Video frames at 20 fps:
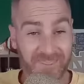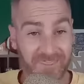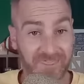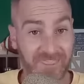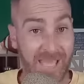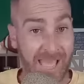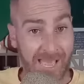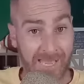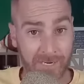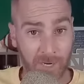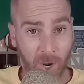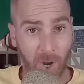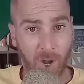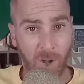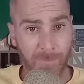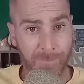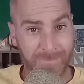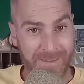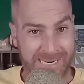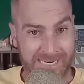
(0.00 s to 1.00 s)
That
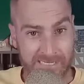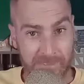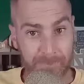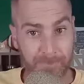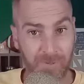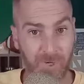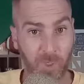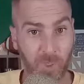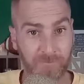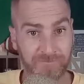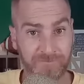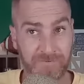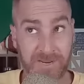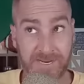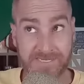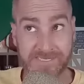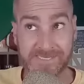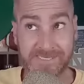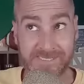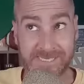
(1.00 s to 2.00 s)
all made
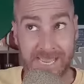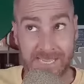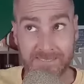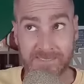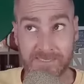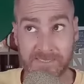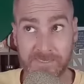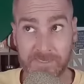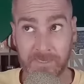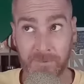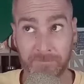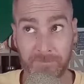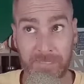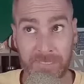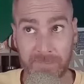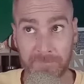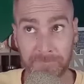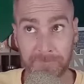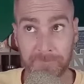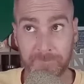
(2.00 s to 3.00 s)
perfect sense to
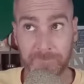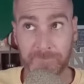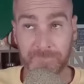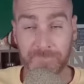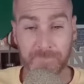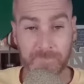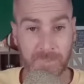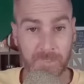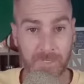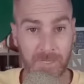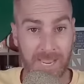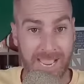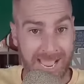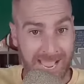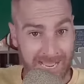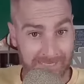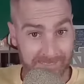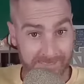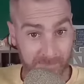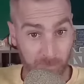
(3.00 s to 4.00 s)
me
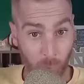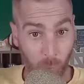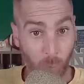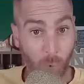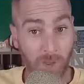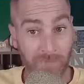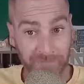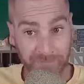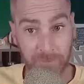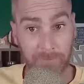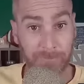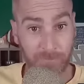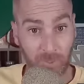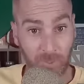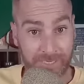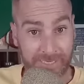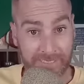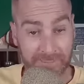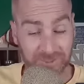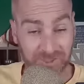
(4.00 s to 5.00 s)
as what the
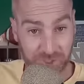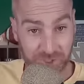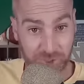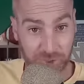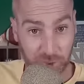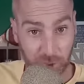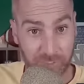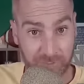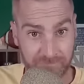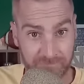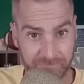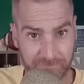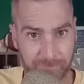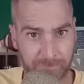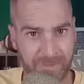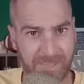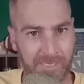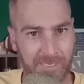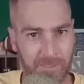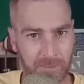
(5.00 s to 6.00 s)
plan should have
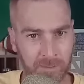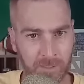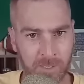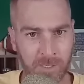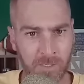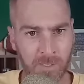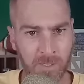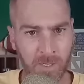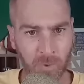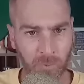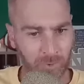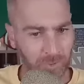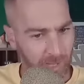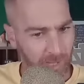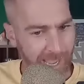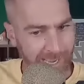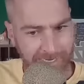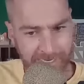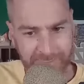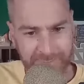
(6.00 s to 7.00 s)
been.
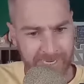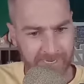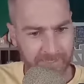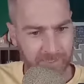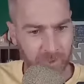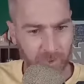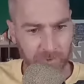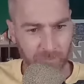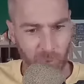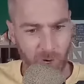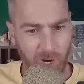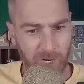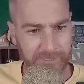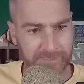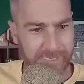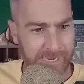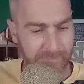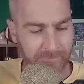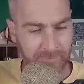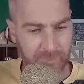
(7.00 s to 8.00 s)
Rely on that good run
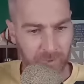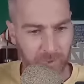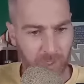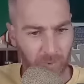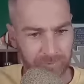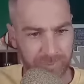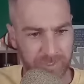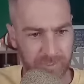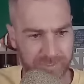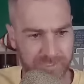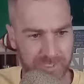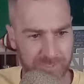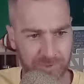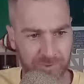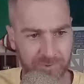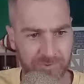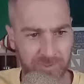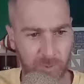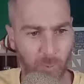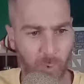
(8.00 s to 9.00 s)
game. You know there's
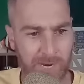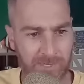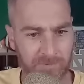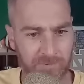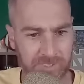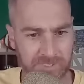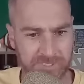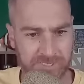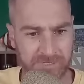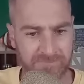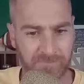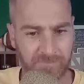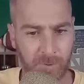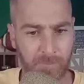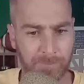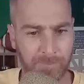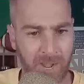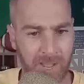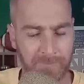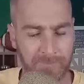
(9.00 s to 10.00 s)
issues at wide
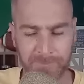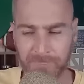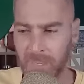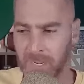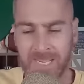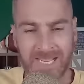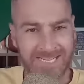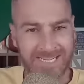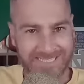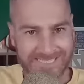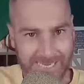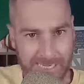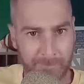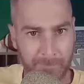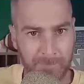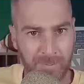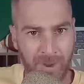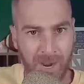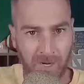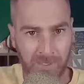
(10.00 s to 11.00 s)
receiver, but
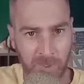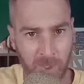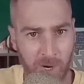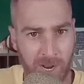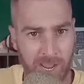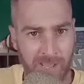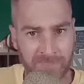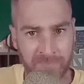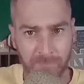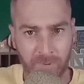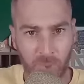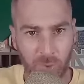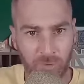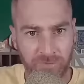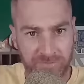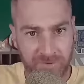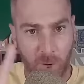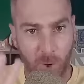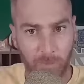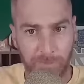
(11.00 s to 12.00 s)
get Buchner on the
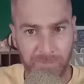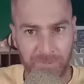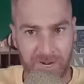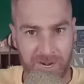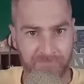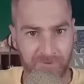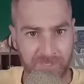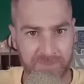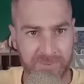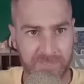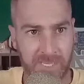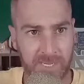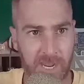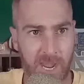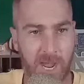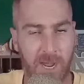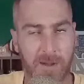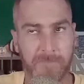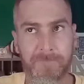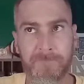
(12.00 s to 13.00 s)
move to open everything
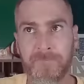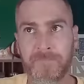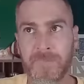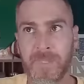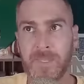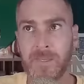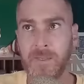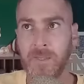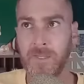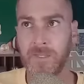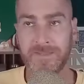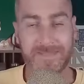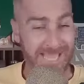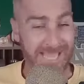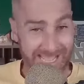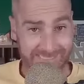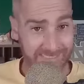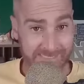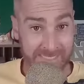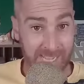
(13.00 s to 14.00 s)
up.
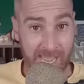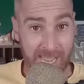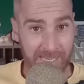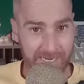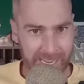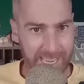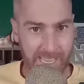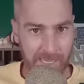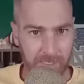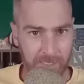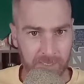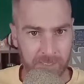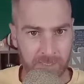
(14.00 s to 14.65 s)
That's not it.